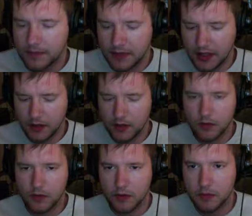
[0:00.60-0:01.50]
Hello
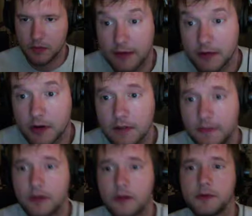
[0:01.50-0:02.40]
and welcome to 5-Year Club
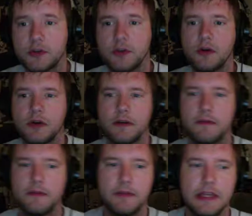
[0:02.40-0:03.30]
video number
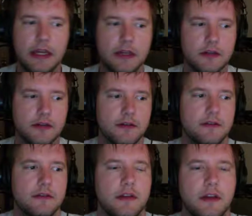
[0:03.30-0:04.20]
258.
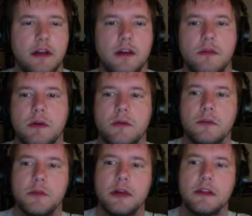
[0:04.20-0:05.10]
Tonight we will
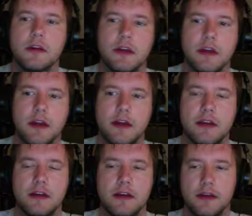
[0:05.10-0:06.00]
be looking at
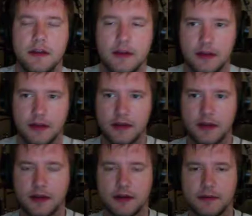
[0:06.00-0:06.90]

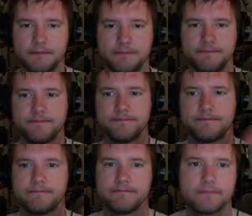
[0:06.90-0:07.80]
an
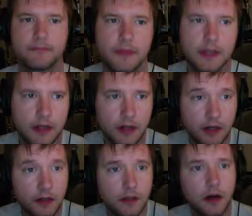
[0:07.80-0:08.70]

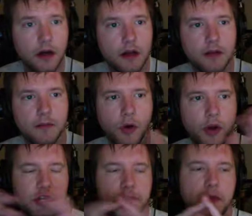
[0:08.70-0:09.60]
article on
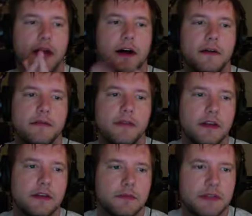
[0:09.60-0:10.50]
mortgage payoff,
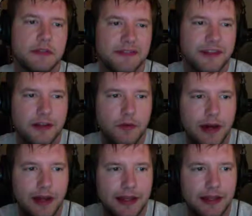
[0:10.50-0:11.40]
and specifically
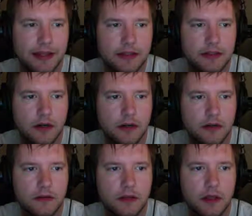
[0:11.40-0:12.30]
why I like this article